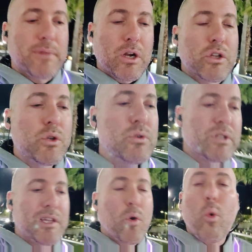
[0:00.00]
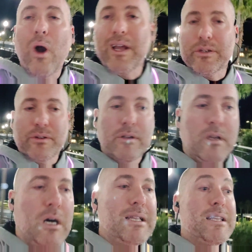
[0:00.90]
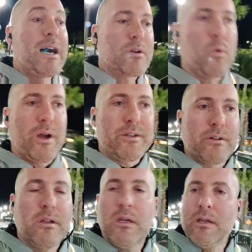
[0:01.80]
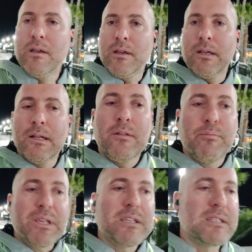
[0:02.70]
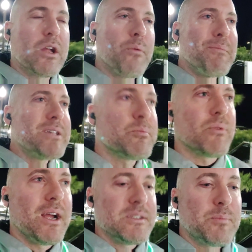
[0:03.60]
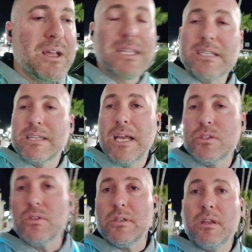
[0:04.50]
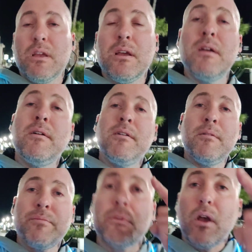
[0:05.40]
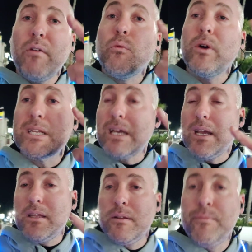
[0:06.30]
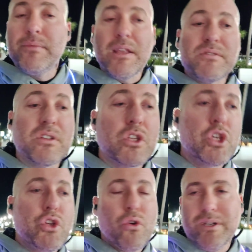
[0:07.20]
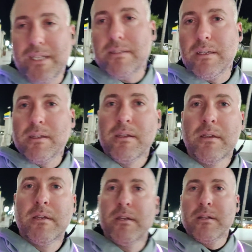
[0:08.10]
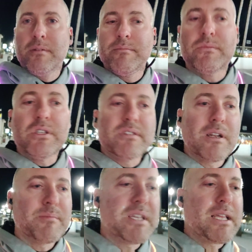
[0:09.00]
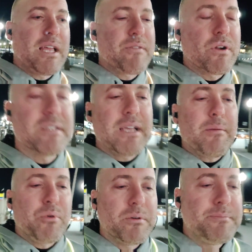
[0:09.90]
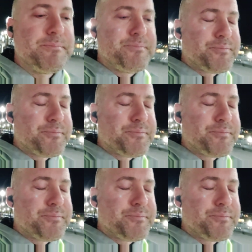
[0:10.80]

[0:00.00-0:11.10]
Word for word: They're usually quieter, a lot quieter, because they are mesmerized by the attention of one guy. They've secured it. Do you see what I'm saying? Like, for example,